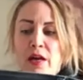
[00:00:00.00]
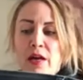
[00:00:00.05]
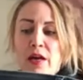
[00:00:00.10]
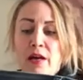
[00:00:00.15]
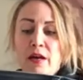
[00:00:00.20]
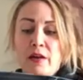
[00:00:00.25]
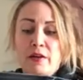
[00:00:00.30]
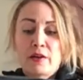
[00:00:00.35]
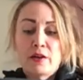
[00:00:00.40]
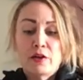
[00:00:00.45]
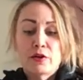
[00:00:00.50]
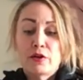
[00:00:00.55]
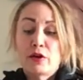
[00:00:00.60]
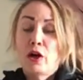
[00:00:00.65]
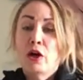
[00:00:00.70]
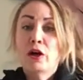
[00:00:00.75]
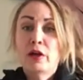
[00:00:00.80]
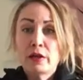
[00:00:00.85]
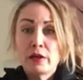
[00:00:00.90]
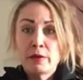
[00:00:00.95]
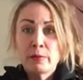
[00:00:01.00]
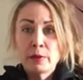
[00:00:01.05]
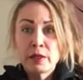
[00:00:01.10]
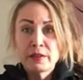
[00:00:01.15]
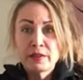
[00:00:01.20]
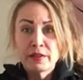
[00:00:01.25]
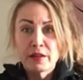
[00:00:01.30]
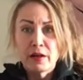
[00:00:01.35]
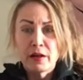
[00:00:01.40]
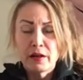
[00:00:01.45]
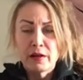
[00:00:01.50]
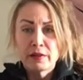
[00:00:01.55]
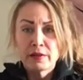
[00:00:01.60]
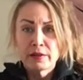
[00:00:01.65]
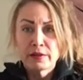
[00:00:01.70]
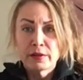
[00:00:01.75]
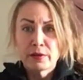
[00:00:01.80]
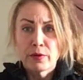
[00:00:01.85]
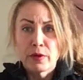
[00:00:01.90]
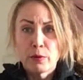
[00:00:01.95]
and they're not in my size,
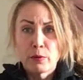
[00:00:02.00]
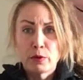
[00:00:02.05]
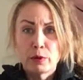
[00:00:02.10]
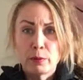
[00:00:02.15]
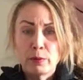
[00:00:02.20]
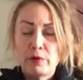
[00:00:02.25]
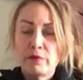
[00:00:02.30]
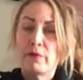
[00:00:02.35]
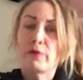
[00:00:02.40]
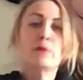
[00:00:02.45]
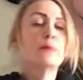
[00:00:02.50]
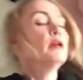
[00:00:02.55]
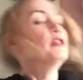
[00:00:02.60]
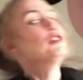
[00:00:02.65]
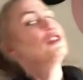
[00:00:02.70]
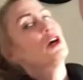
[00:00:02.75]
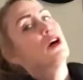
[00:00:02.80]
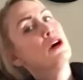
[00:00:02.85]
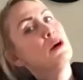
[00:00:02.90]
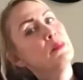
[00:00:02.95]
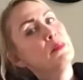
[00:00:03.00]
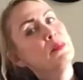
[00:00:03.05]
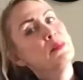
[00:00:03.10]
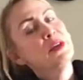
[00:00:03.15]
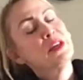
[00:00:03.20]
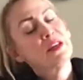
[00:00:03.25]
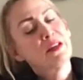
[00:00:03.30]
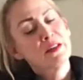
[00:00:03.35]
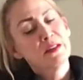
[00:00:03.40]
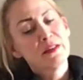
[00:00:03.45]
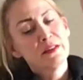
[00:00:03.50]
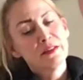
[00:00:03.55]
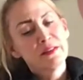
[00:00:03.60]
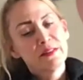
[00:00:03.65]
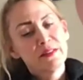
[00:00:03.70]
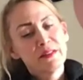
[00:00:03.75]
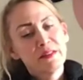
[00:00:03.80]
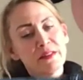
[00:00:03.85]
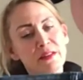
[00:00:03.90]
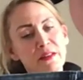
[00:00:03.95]
so they will be for my shop
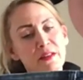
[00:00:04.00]
because